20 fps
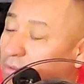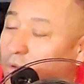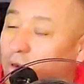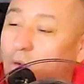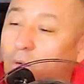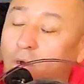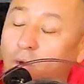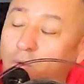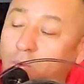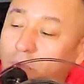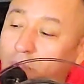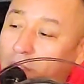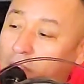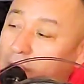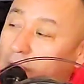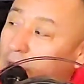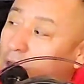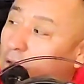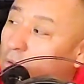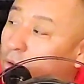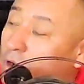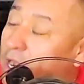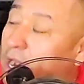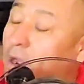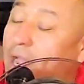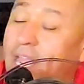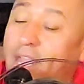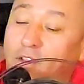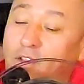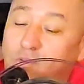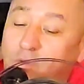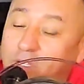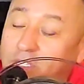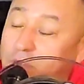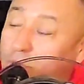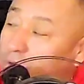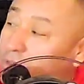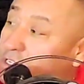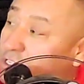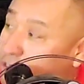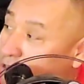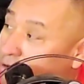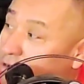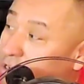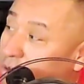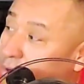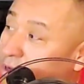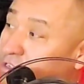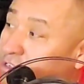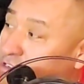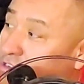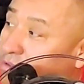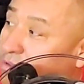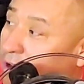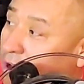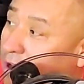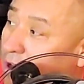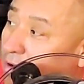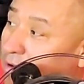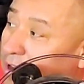hall? What age was it? You went to juvenile hall,